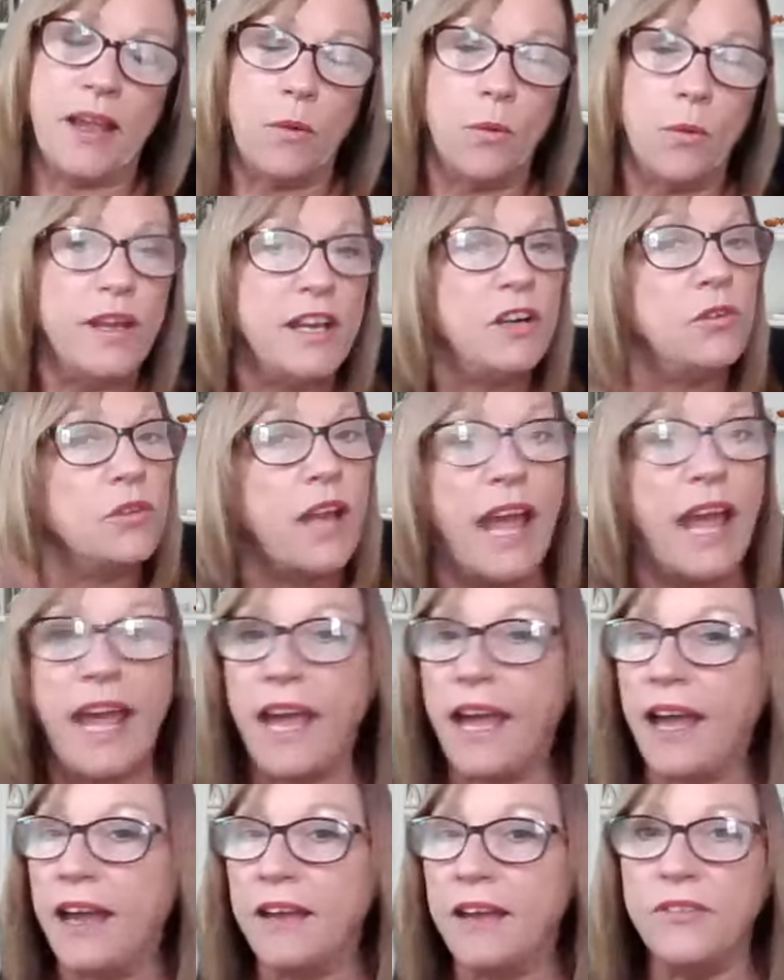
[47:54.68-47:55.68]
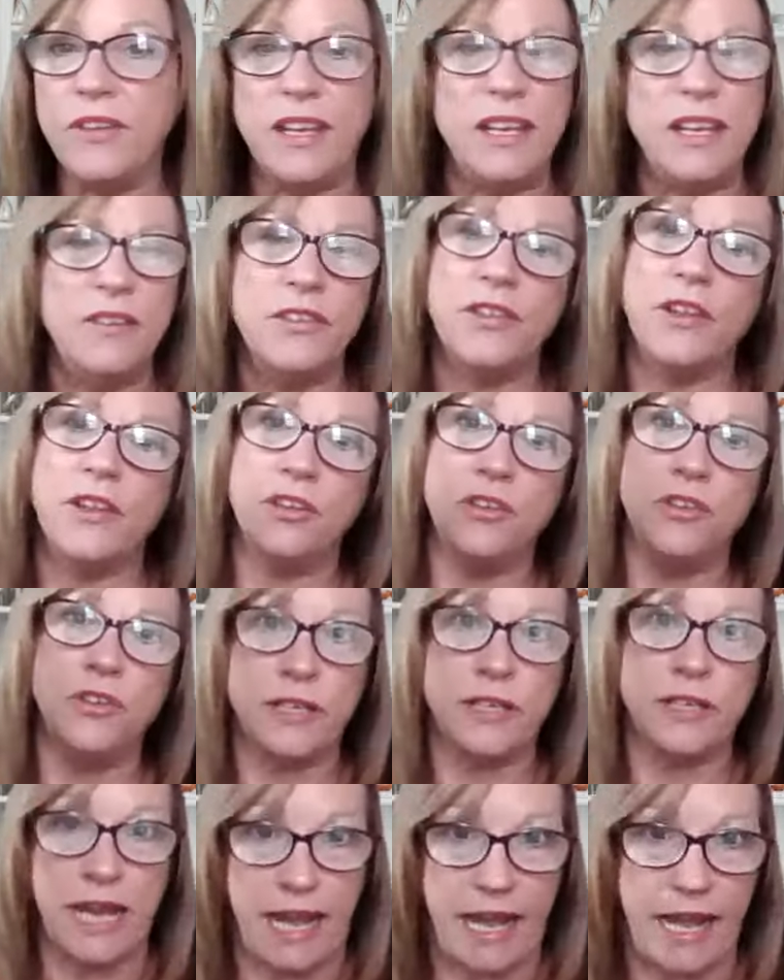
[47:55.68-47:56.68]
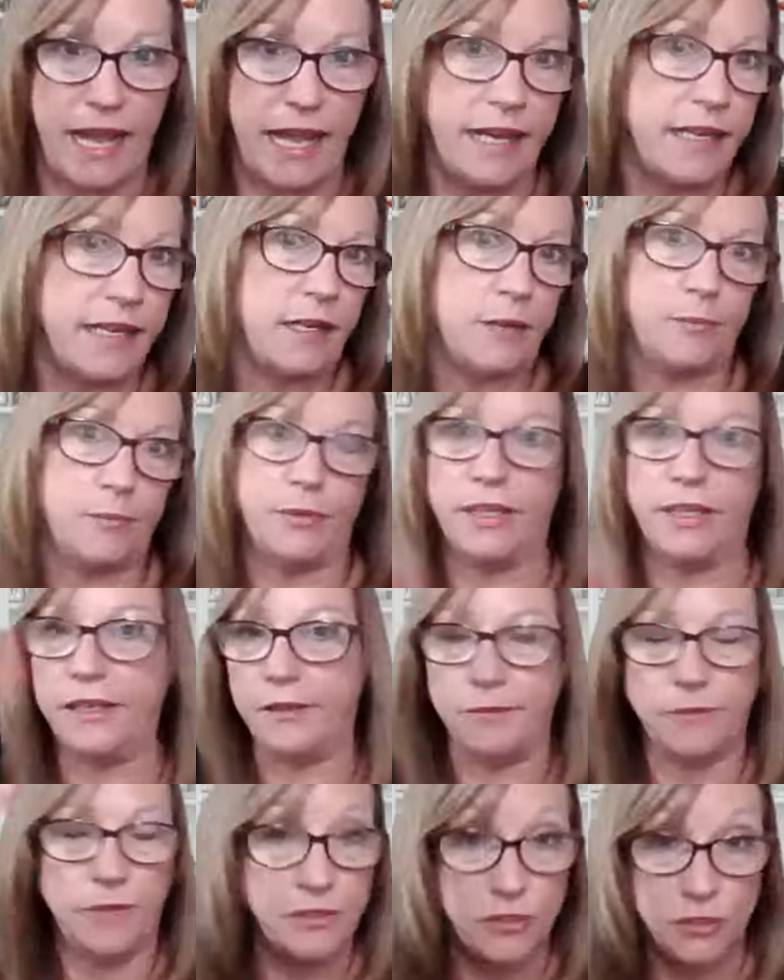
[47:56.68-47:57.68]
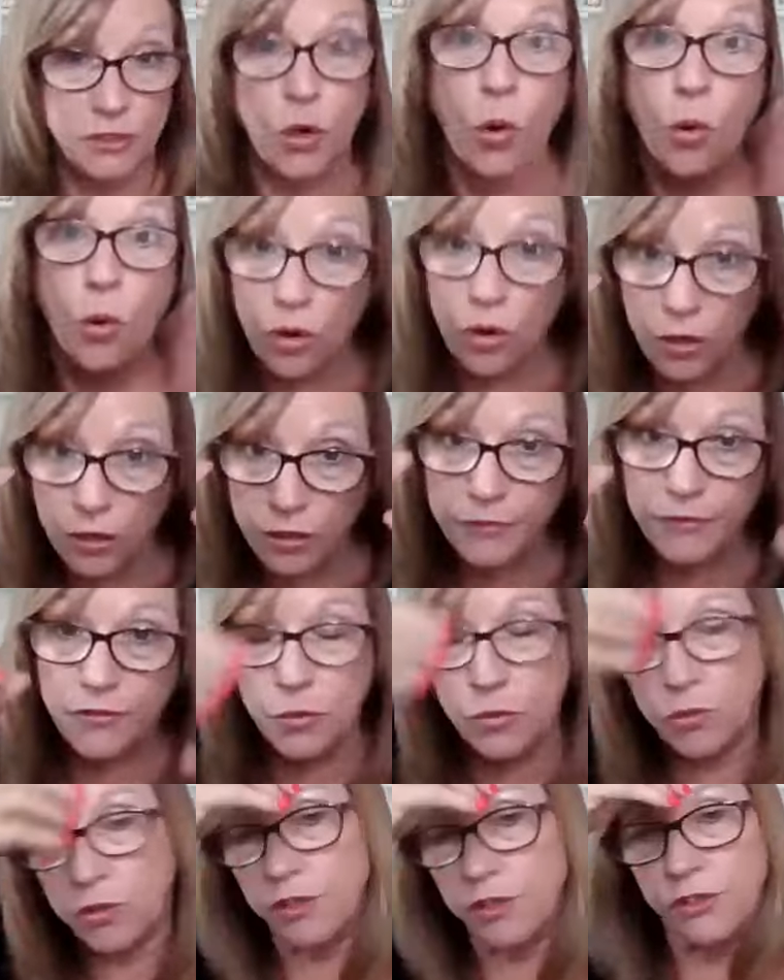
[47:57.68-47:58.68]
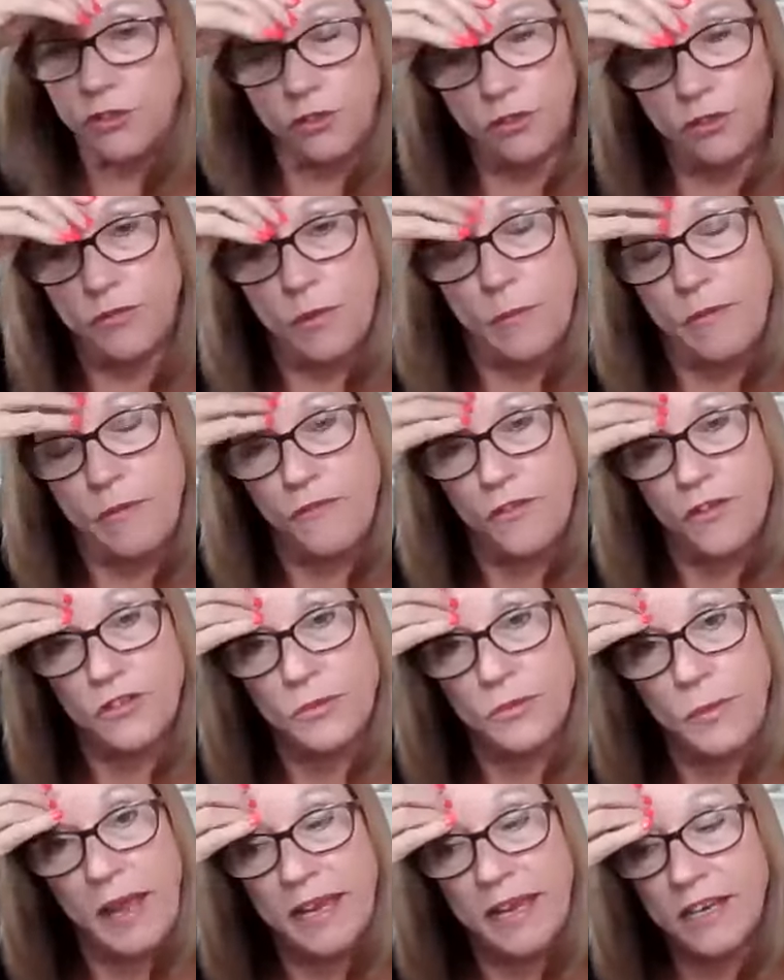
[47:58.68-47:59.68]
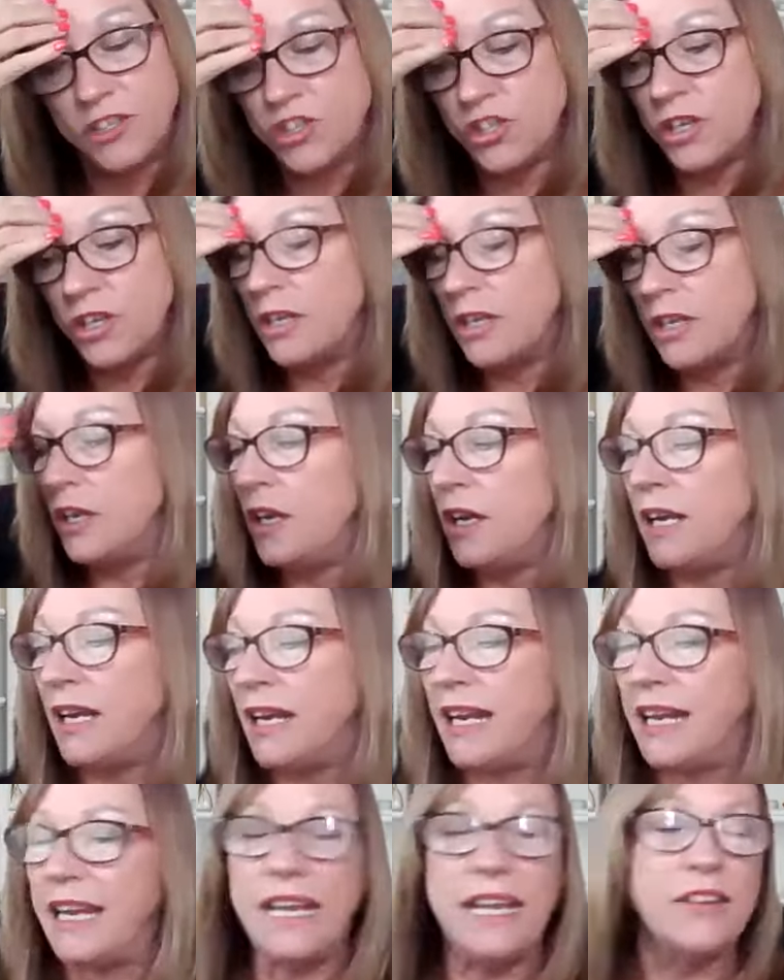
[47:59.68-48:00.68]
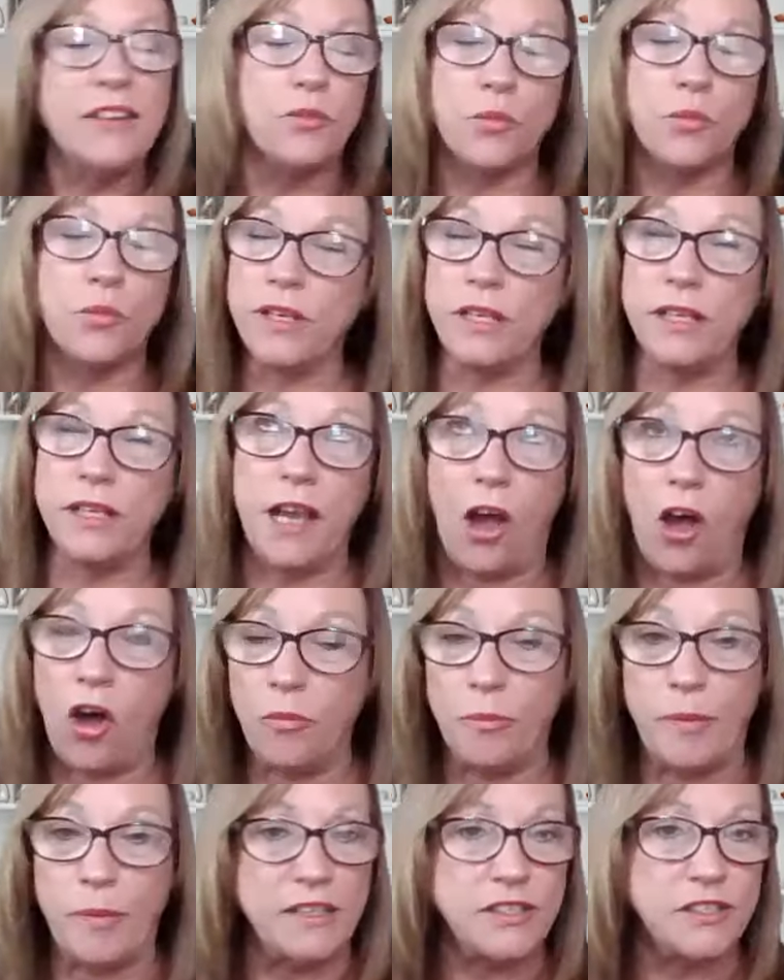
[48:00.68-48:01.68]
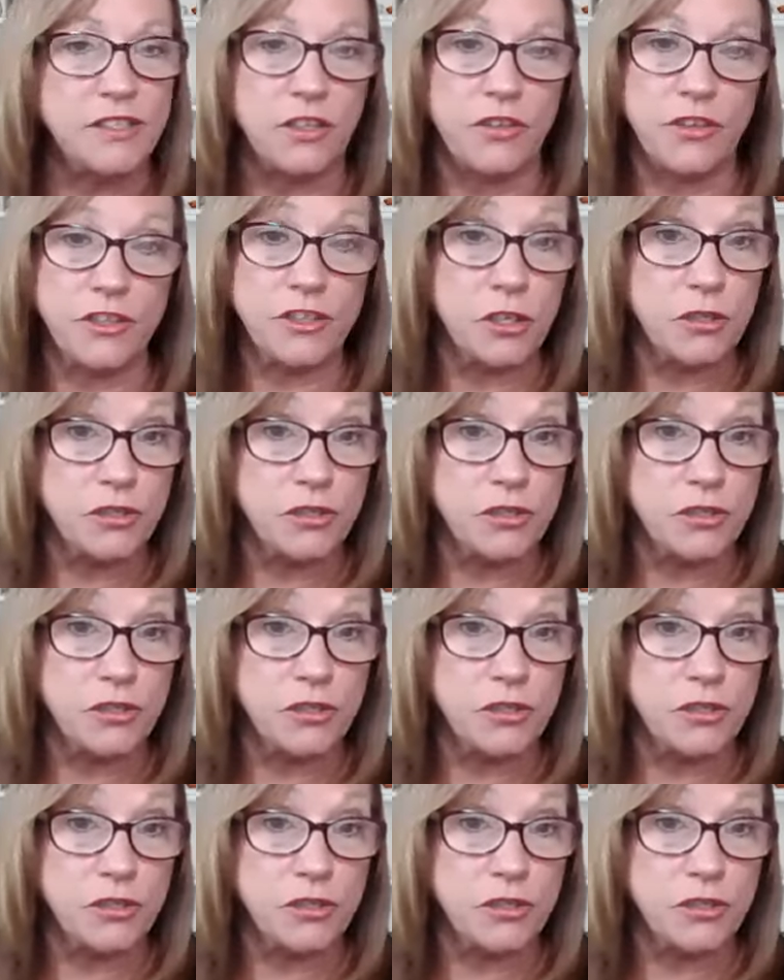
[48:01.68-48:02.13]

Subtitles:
we don't have, even though you can add up like a score if you wanted to from the first page, it's really all based on the